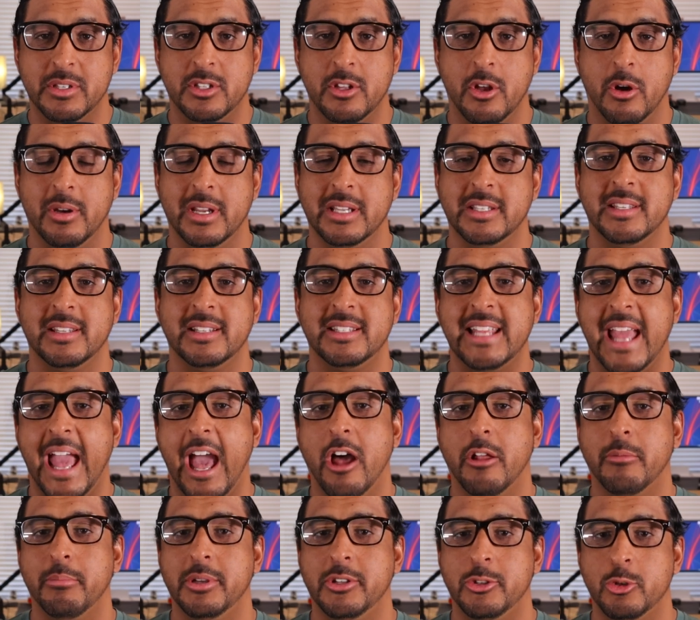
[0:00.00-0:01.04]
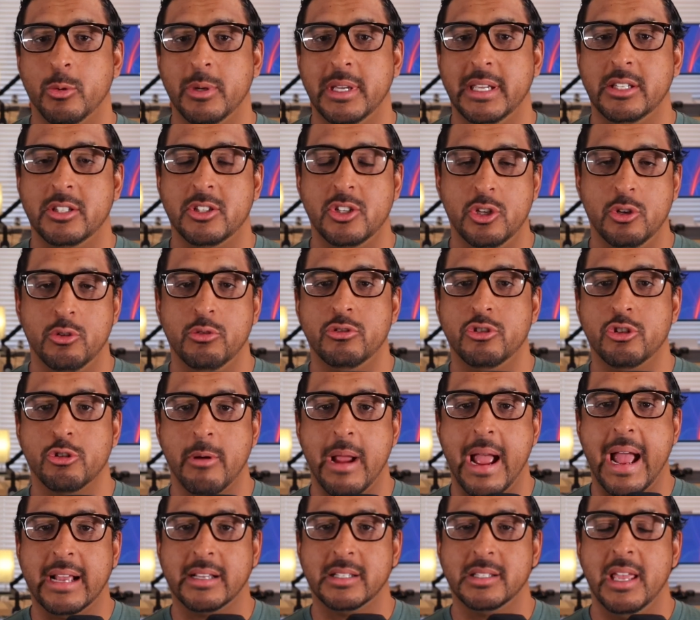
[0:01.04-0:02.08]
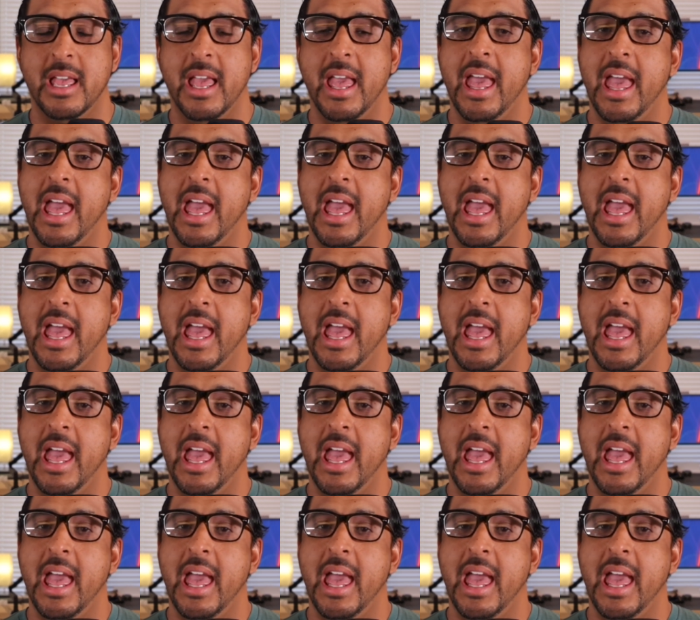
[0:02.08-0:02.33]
is known as a town between two tracks.